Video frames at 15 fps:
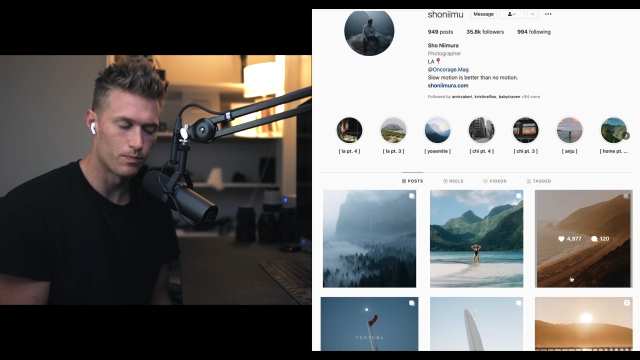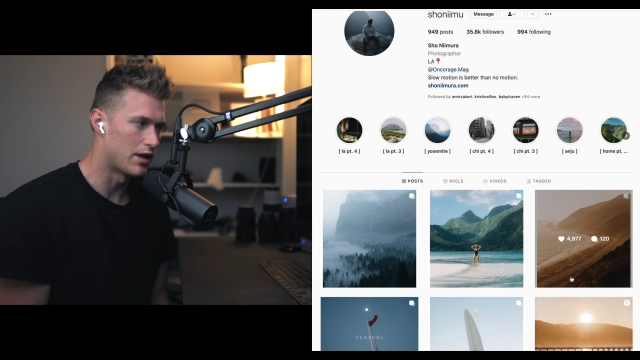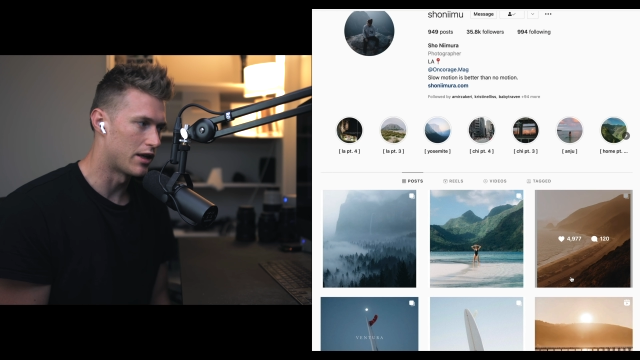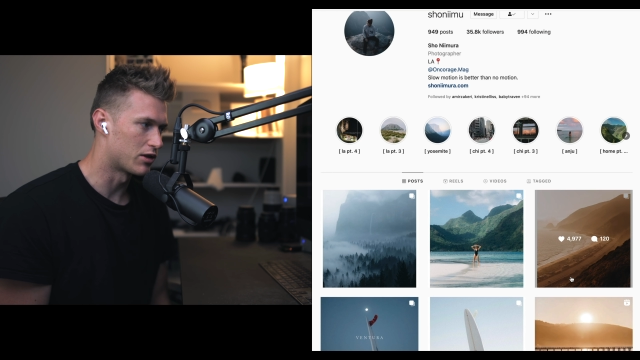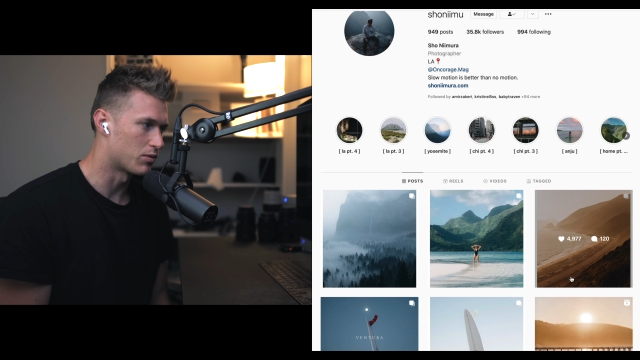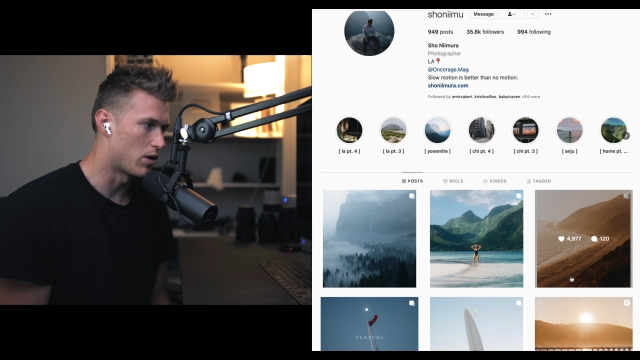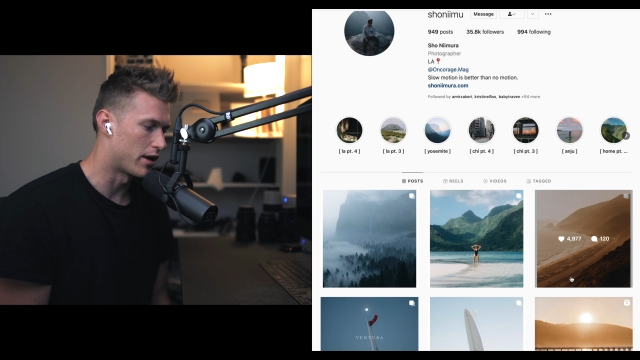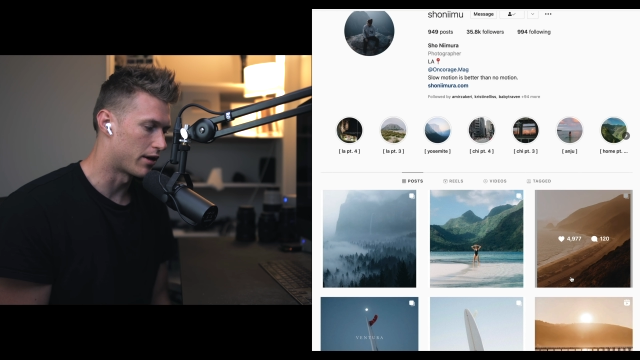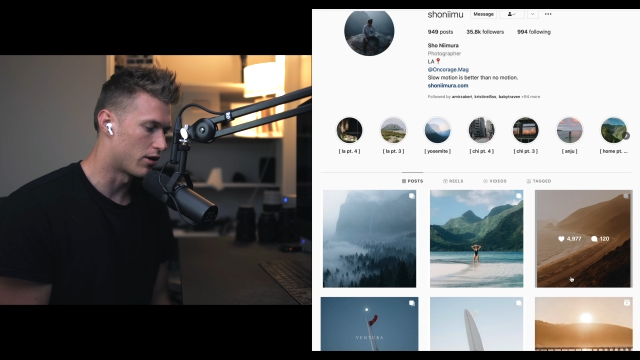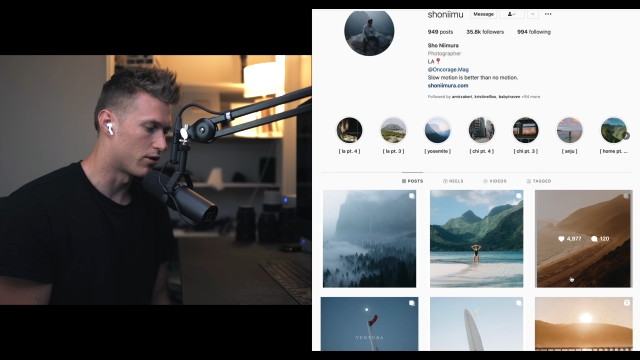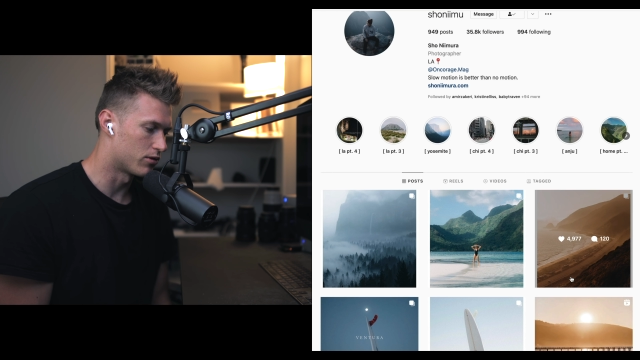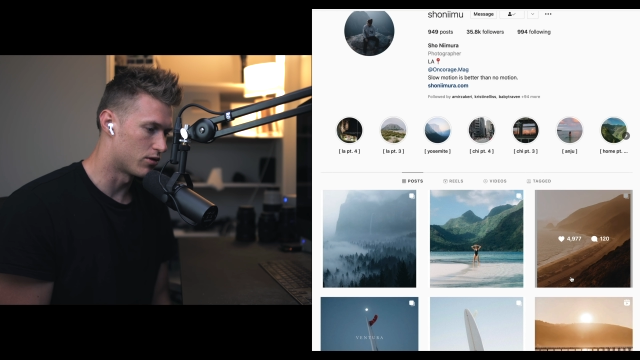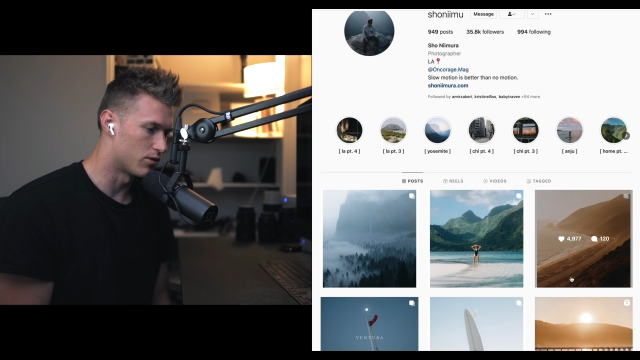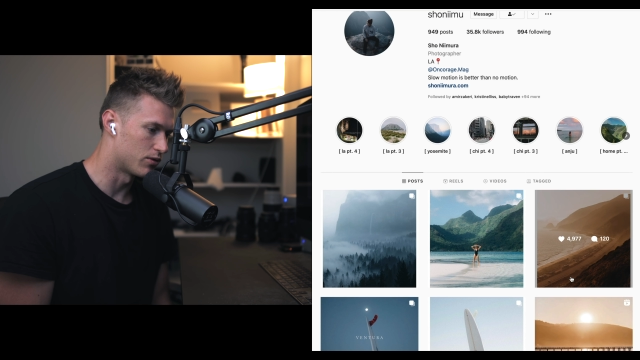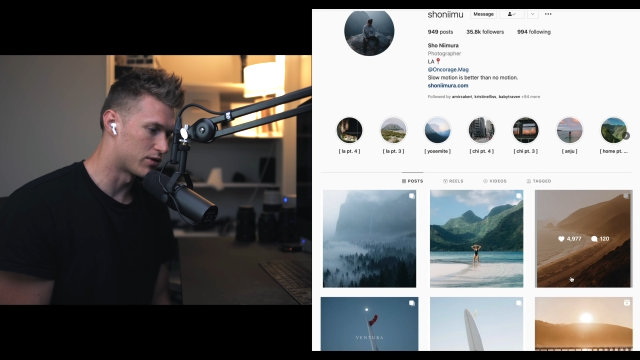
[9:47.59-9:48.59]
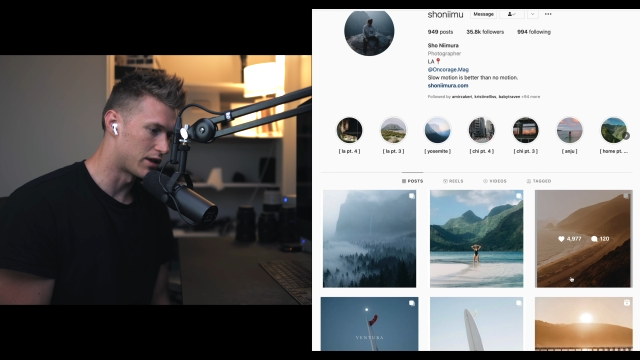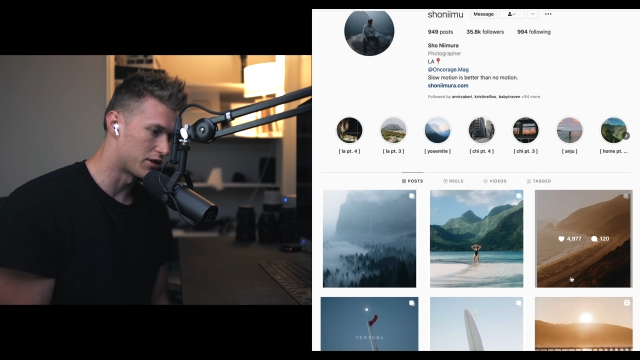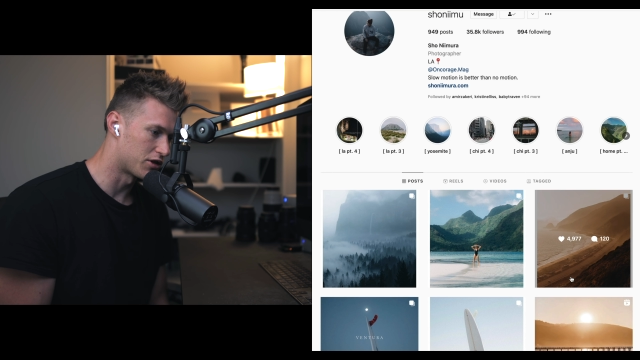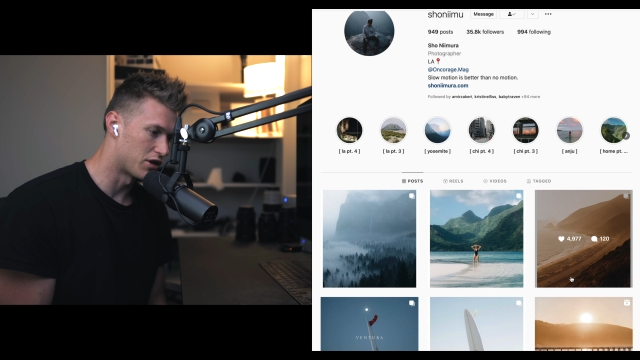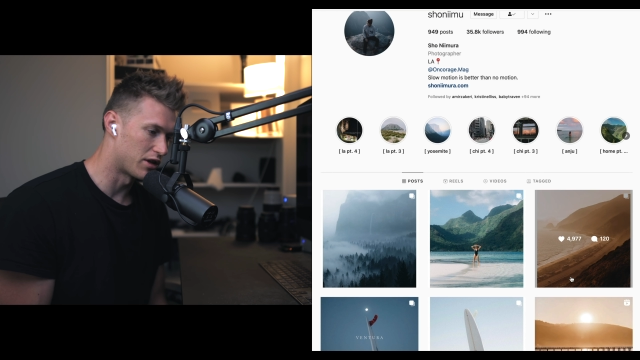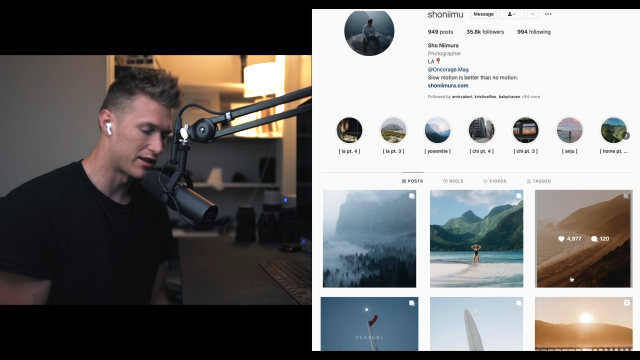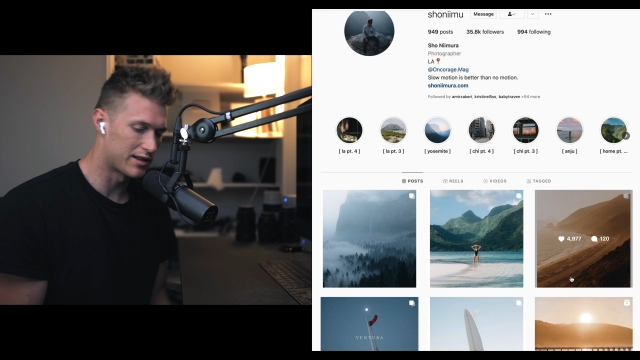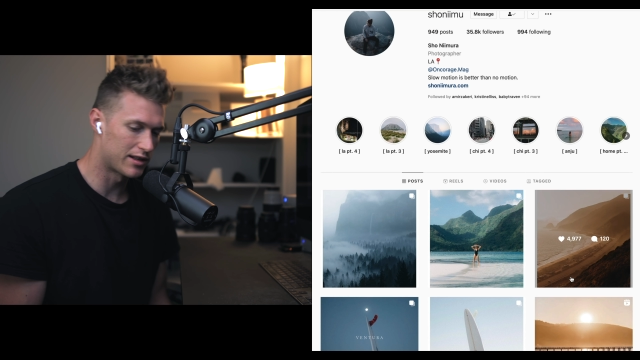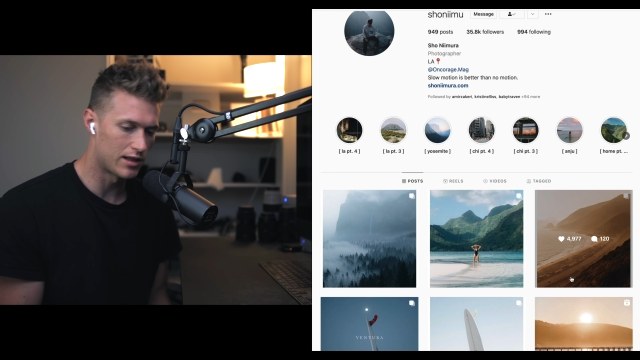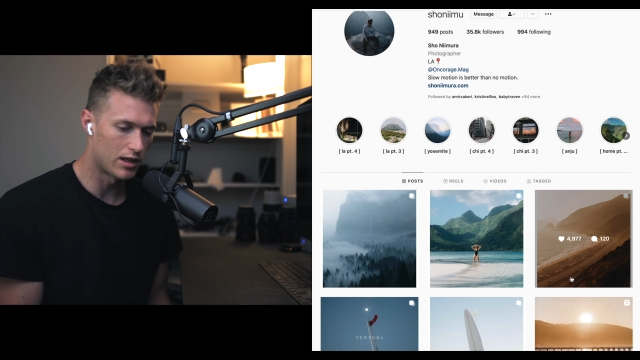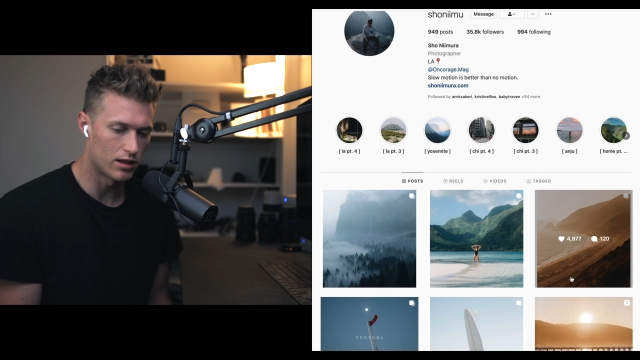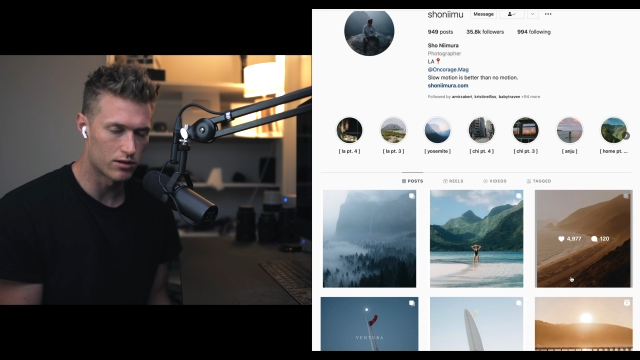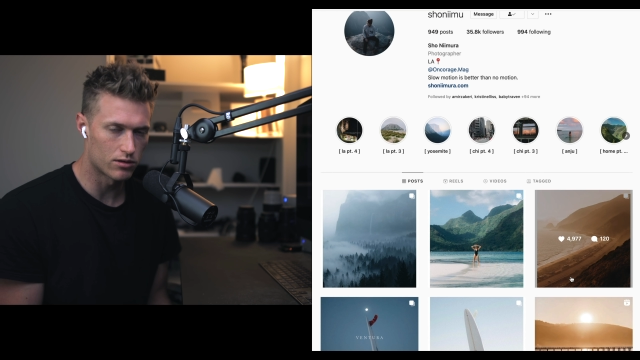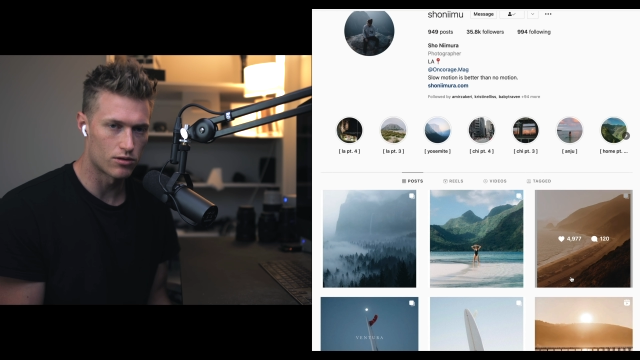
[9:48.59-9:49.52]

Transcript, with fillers: That's why I go to such an extent